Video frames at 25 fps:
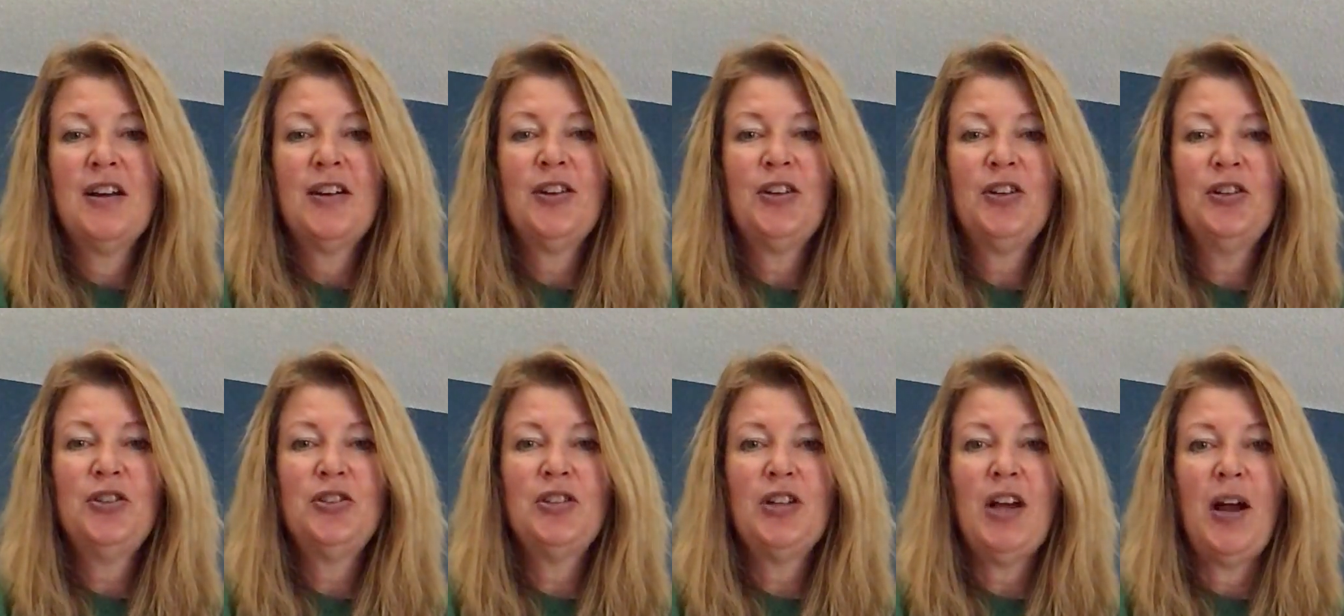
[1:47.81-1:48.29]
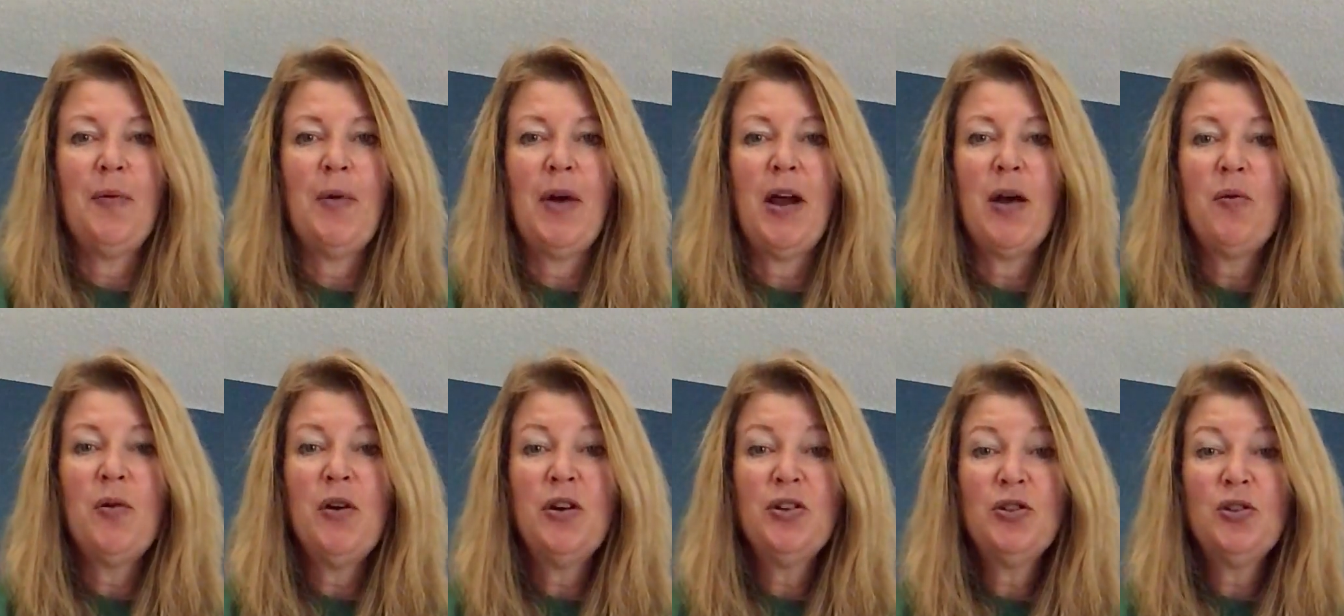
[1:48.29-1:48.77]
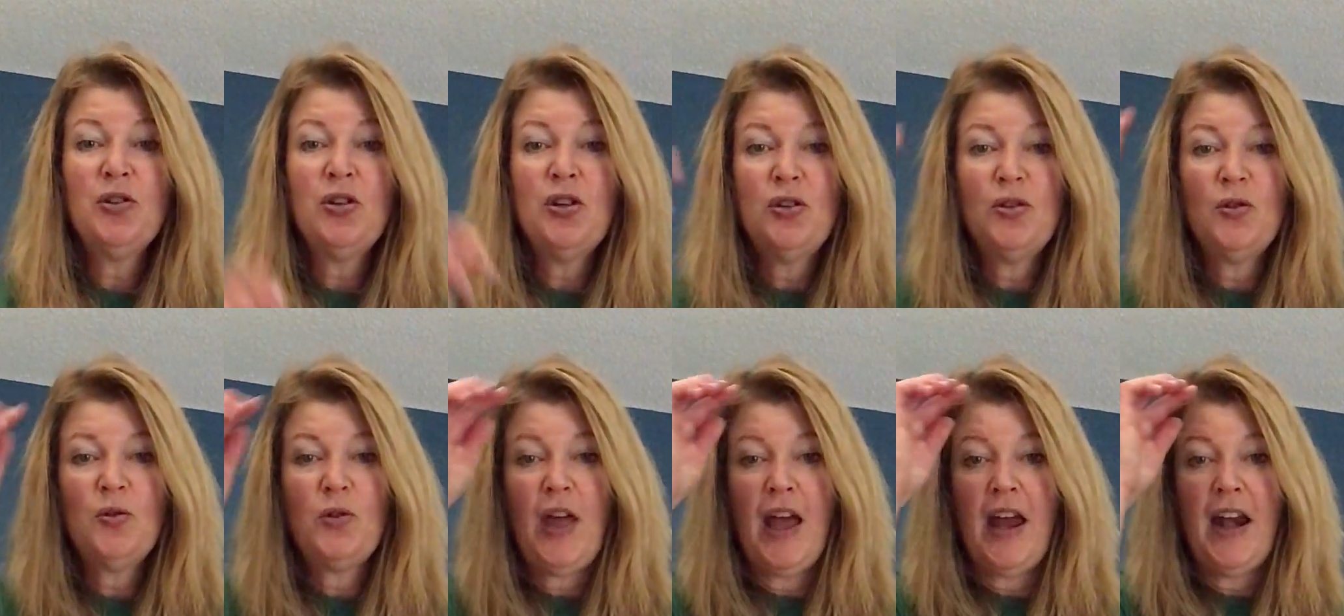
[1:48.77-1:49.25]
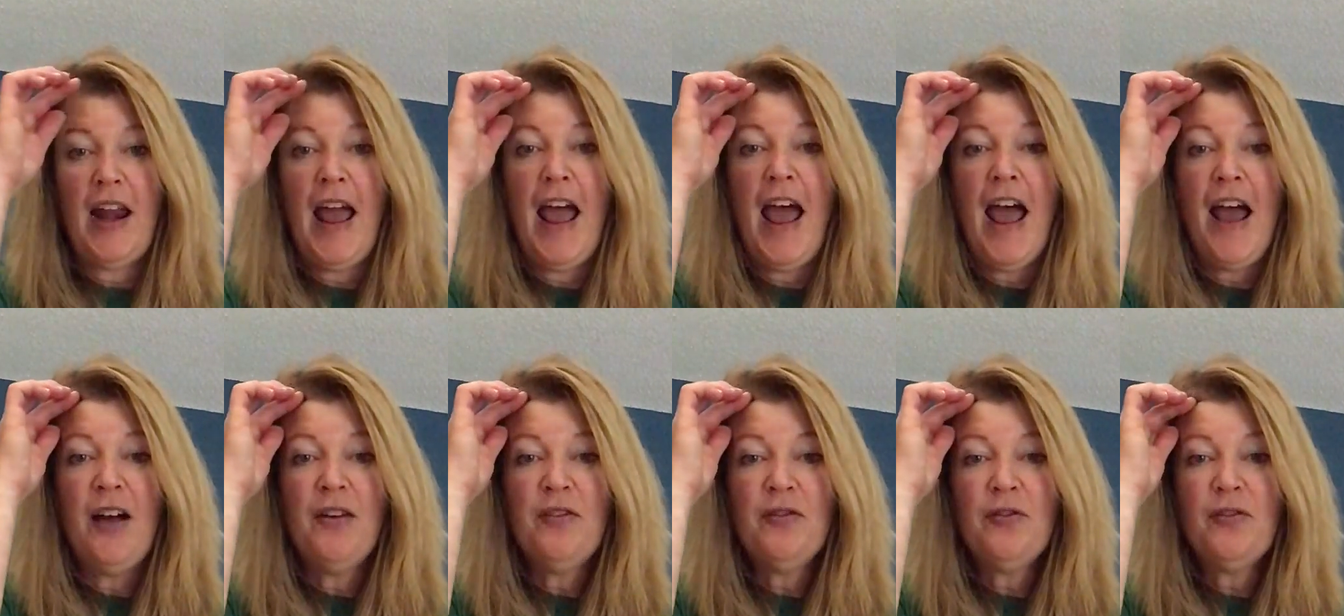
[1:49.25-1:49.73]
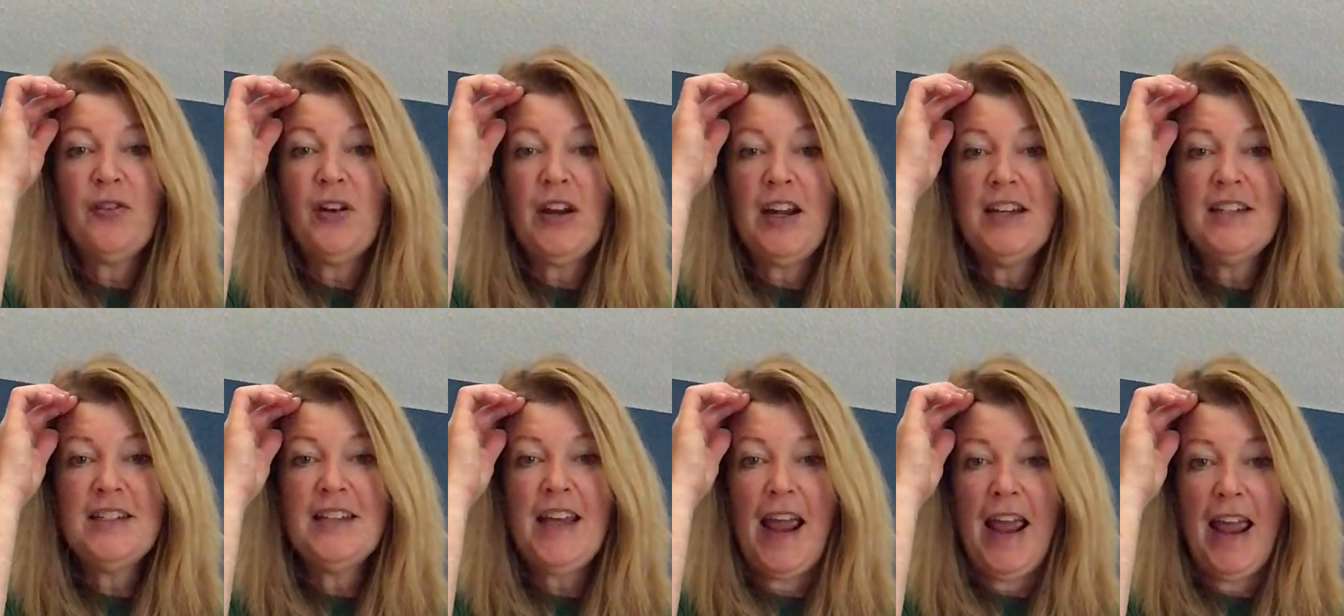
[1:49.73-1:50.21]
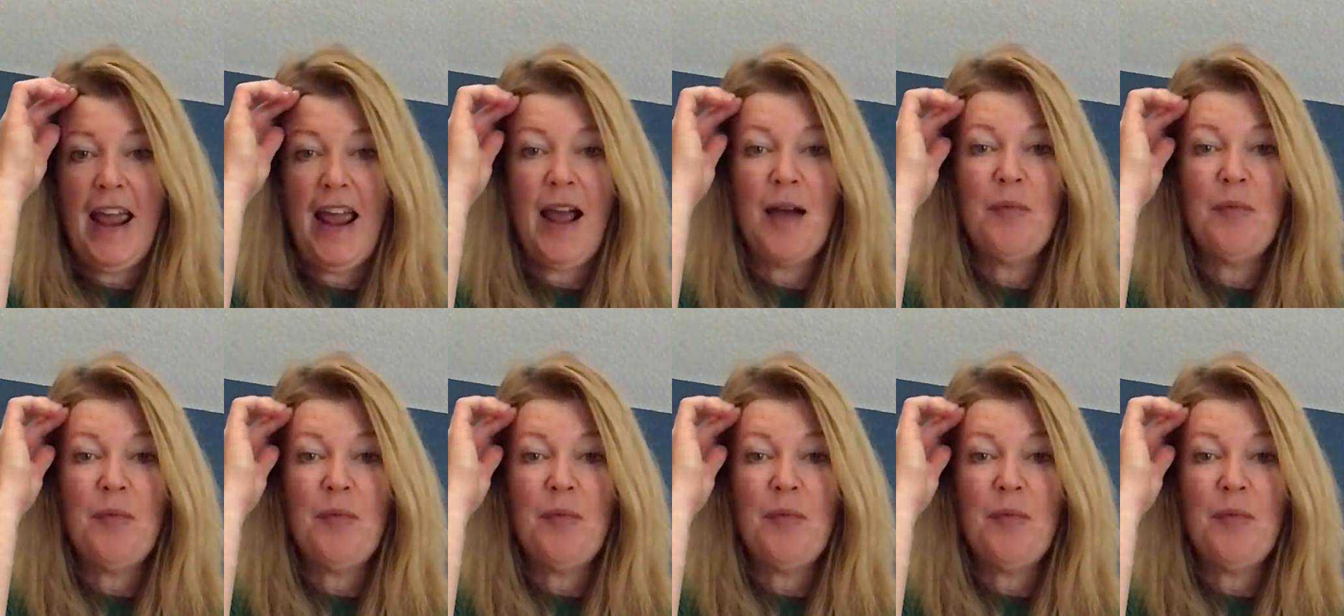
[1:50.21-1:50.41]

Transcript: Good job. I want you to do that every day.